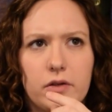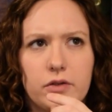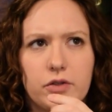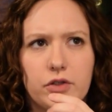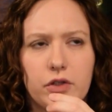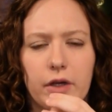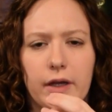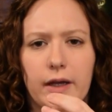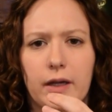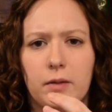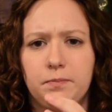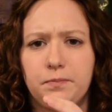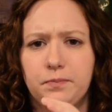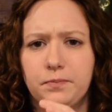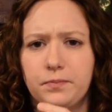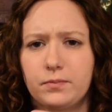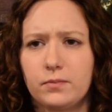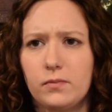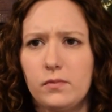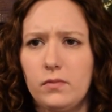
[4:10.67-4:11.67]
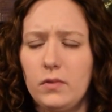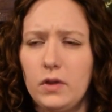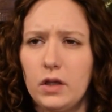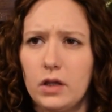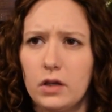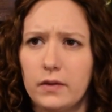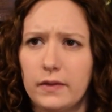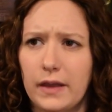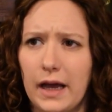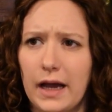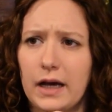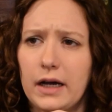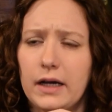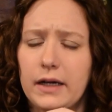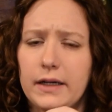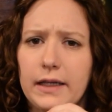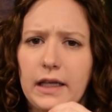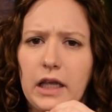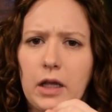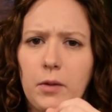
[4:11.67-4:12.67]
you get that
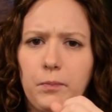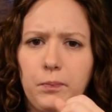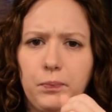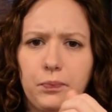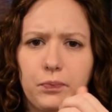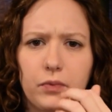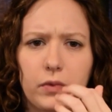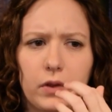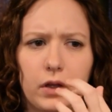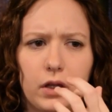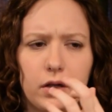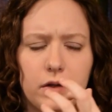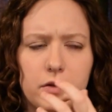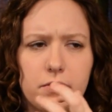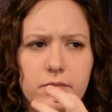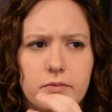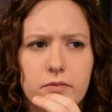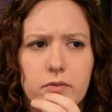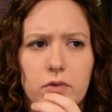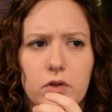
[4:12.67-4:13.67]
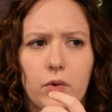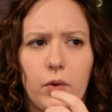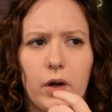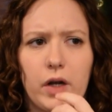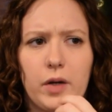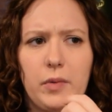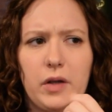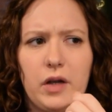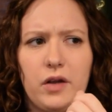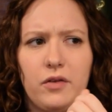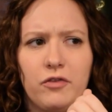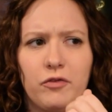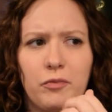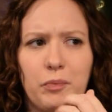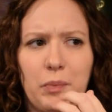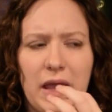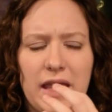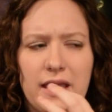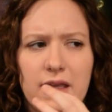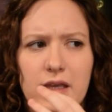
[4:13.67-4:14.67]
honey, quite a bit of
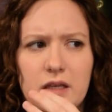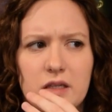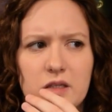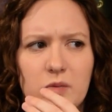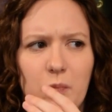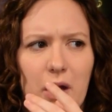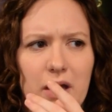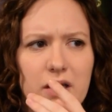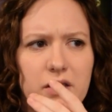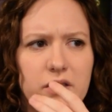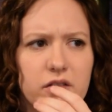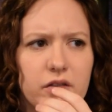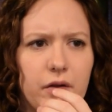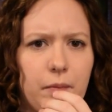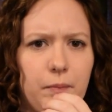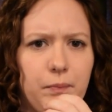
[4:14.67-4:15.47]
baking spice,